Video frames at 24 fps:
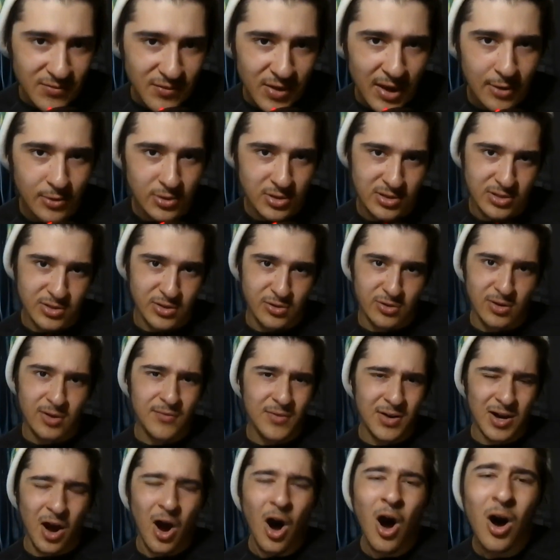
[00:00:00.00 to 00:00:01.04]
of thousands or
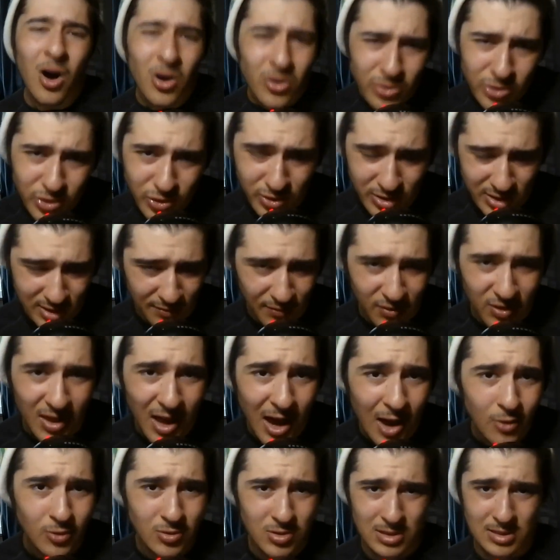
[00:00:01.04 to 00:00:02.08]
even hundreds of
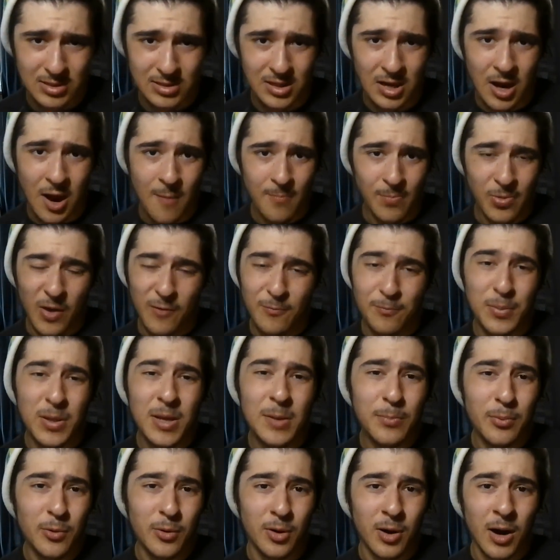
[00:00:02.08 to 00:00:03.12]
thousands of
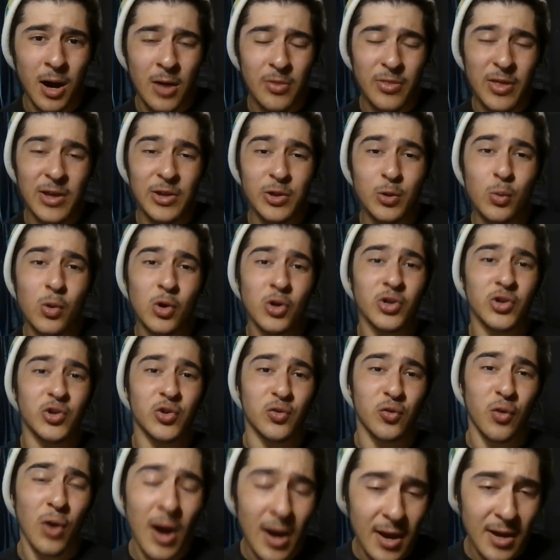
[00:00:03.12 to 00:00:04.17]
people that you are
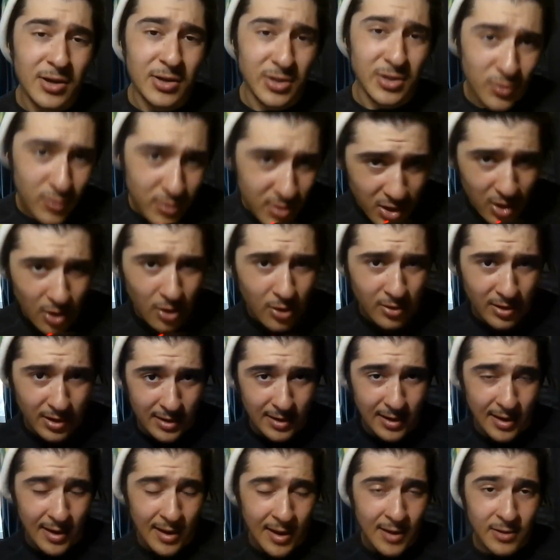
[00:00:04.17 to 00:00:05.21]
trying to
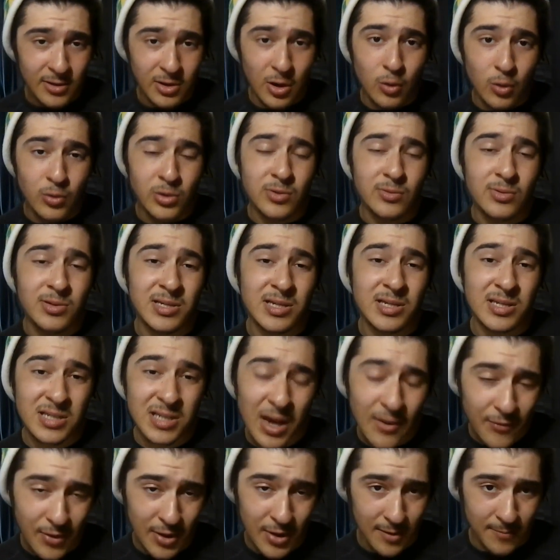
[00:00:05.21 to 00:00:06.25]
target, go to
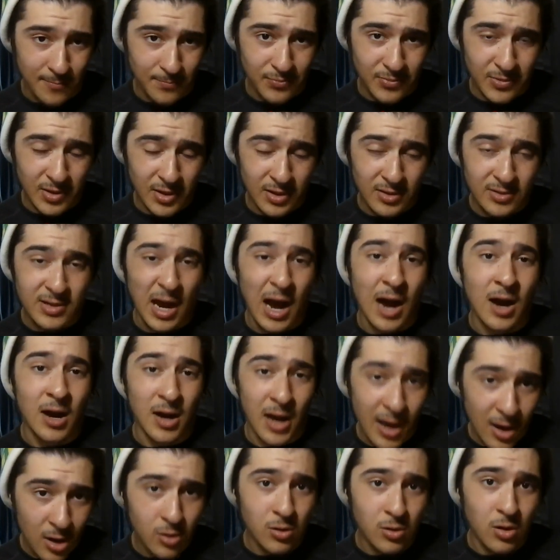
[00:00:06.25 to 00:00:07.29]

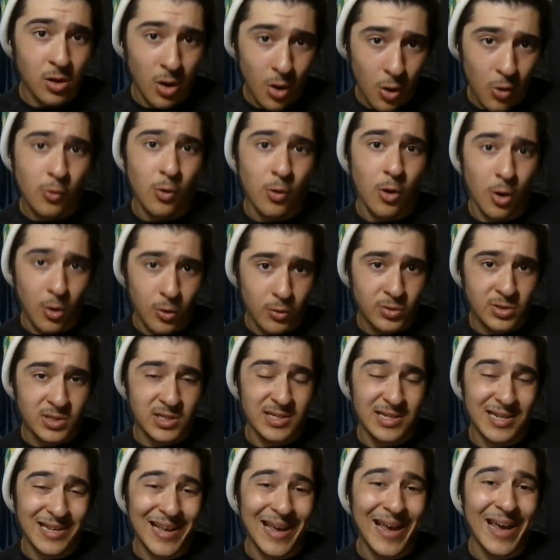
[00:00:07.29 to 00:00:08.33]
l o o
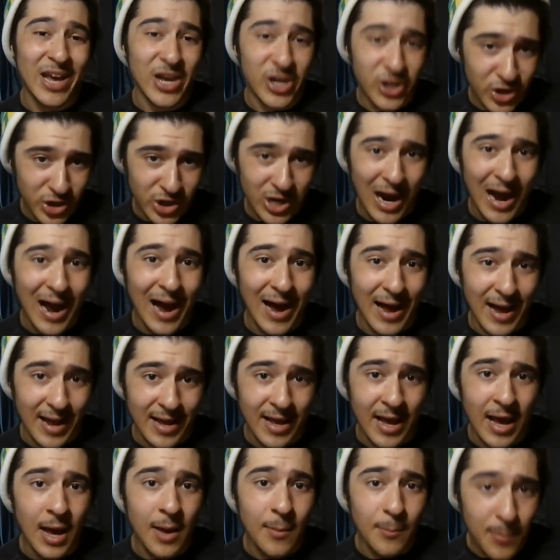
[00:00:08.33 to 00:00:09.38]
c h
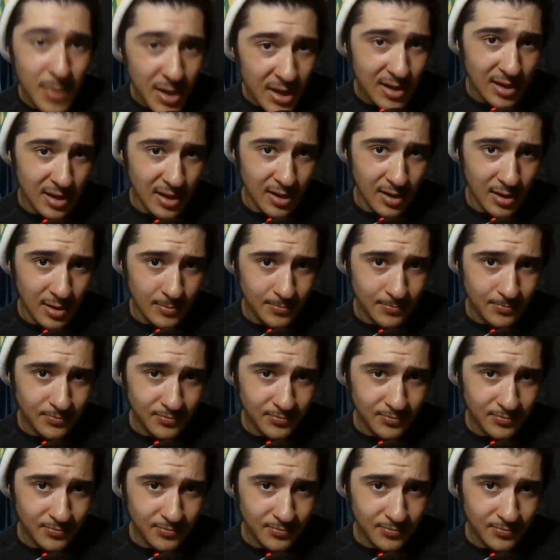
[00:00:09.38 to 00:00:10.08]
i media